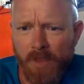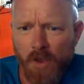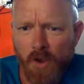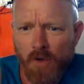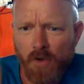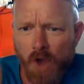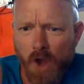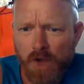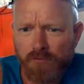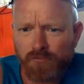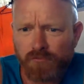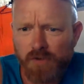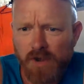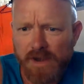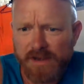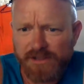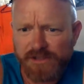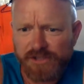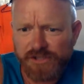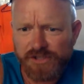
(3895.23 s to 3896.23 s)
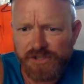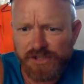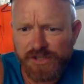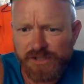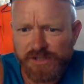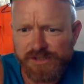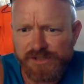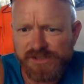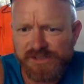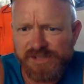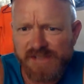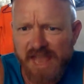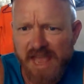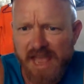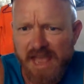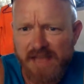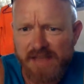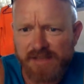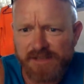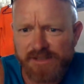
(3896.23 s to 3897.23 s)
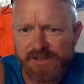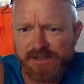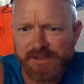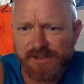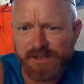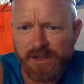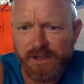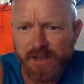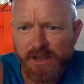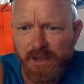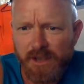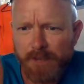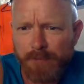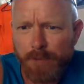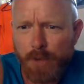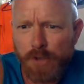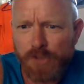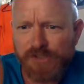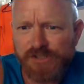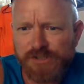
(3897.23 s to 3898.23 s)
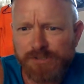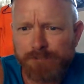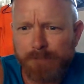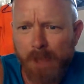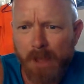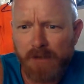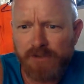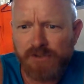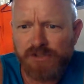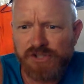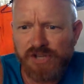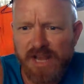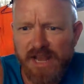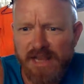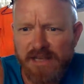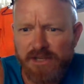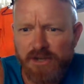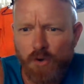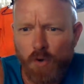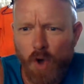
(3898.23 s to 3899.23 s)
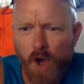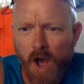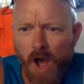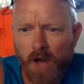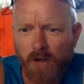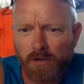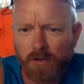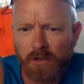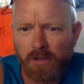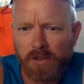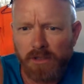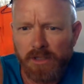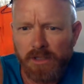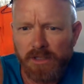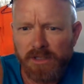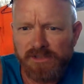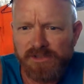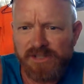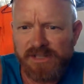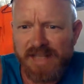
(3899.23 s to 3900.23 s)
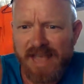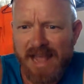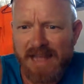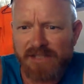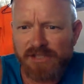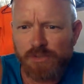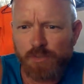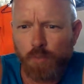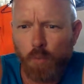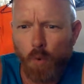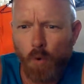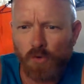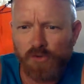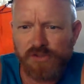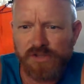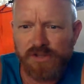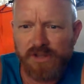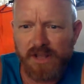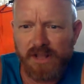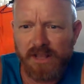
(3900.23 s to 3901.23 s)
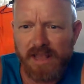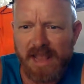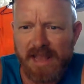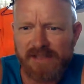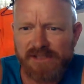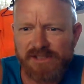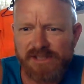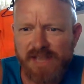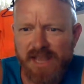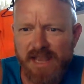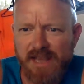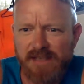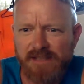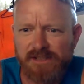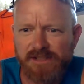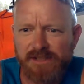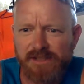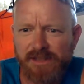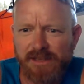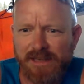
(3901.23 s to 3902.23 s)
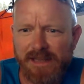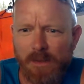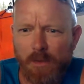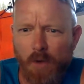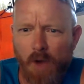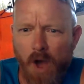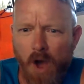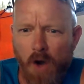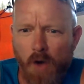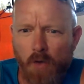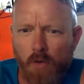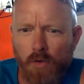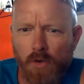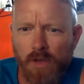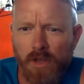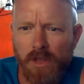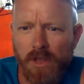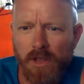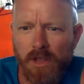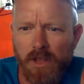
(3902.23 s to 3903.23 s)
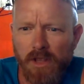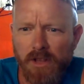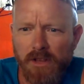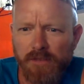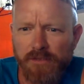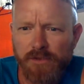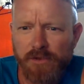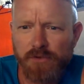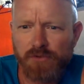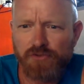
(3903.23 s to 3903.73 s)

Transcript: All right, Rich says, put a sponge in your hull to catch water that gets into the little hole you